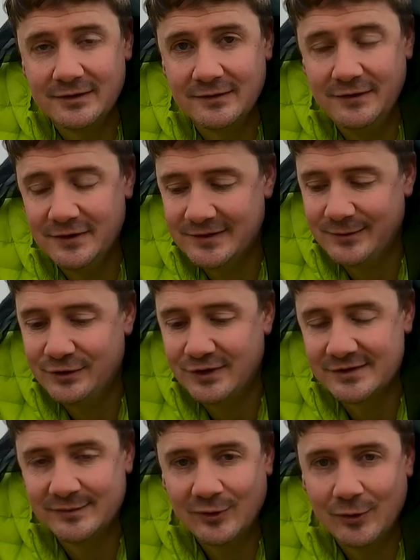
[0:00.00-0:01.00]
So if you're somebody who
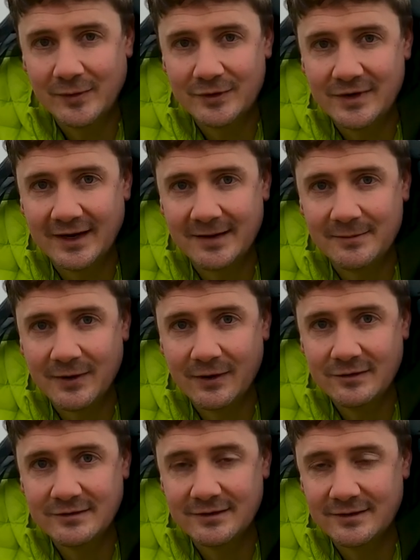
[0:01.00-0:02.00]
doesn't walk with trekking
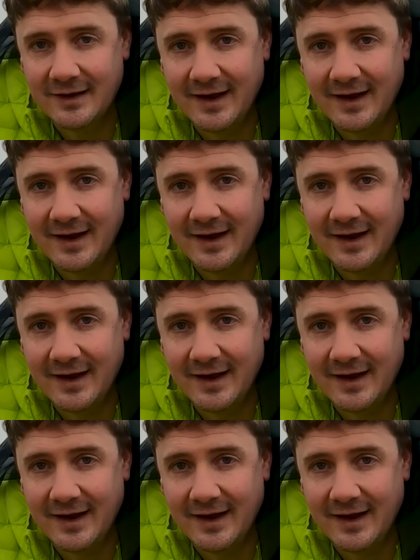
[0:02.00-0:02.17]
poles